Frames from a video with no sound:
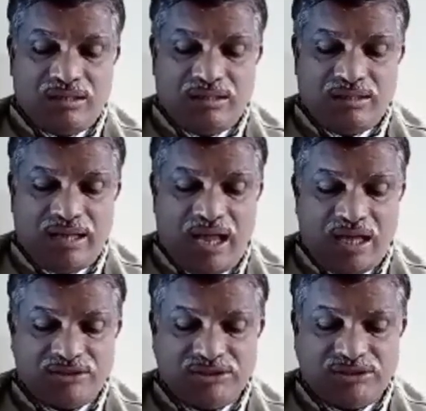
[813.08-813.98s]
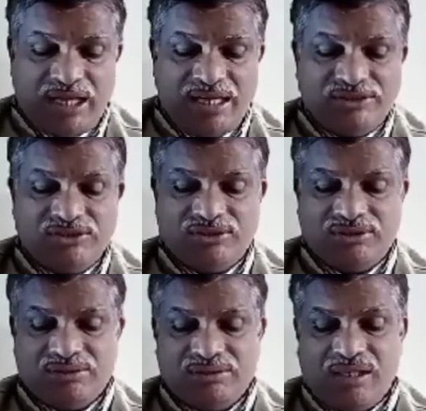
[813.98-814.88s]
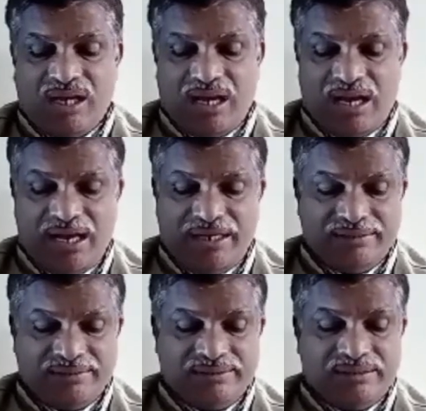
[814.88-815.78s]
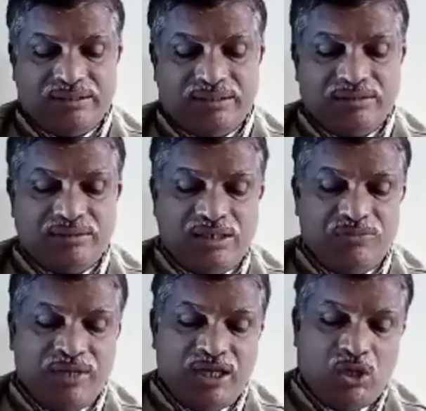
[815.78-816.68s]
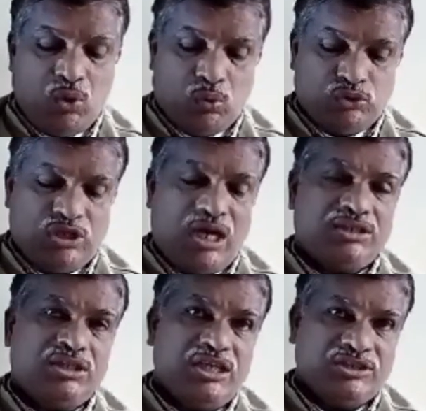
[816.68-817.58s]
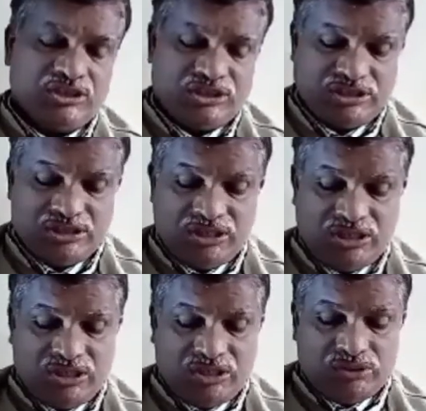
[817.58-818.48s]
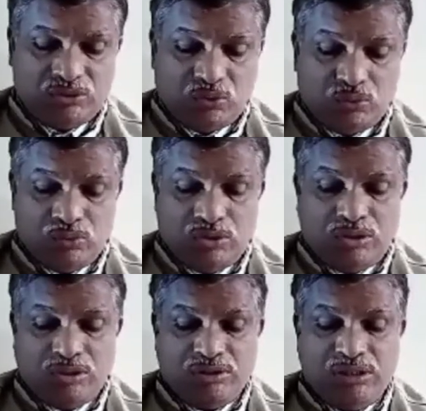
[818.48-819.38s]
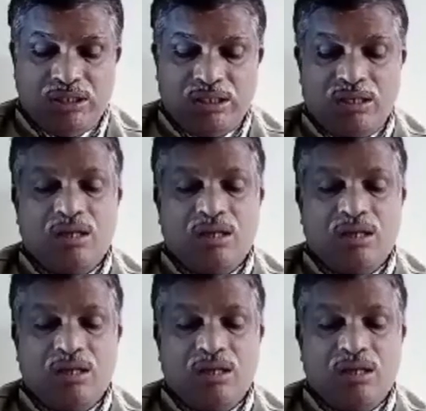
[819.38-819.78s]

large size and the very low charge density, so the